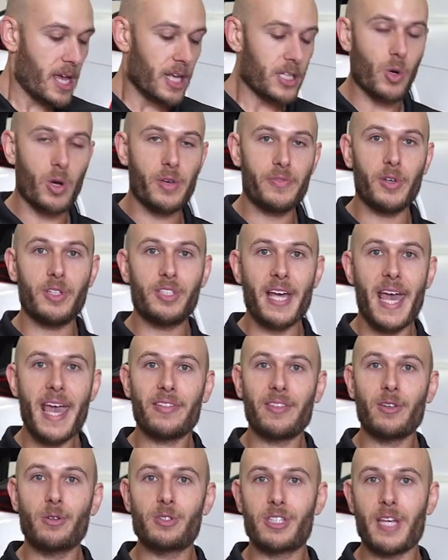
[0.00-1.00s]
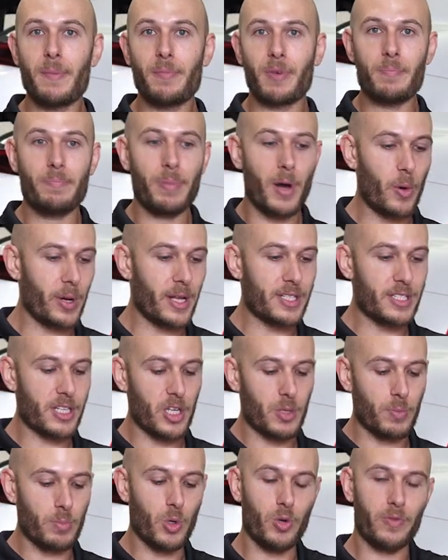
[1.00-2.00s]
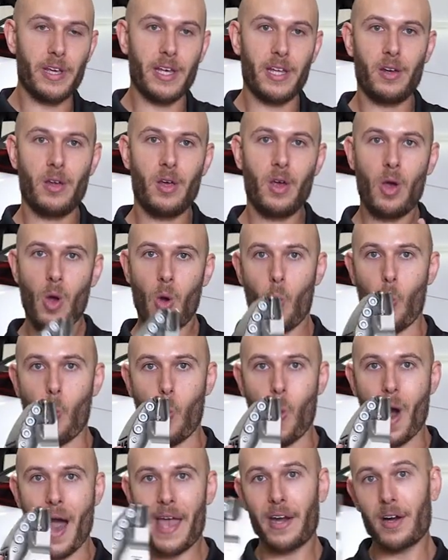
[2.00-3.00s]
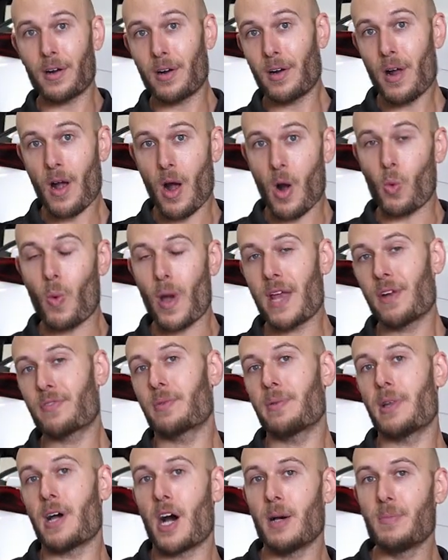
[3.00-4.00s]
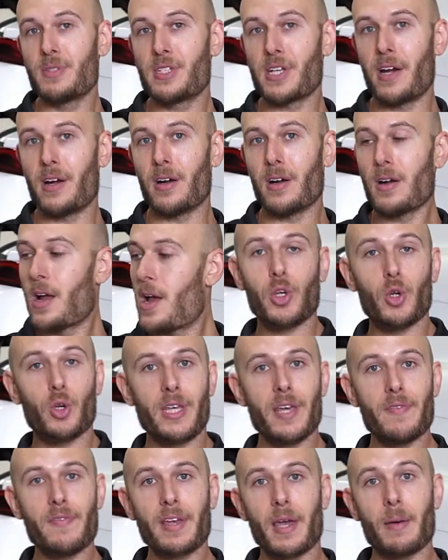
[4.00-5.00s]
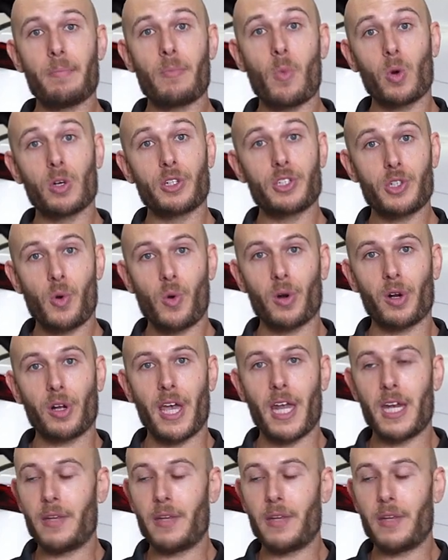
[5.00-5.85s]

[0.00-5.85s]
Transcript: So if you take those same components and you move it wider away from the hub center, you're giving it more torque.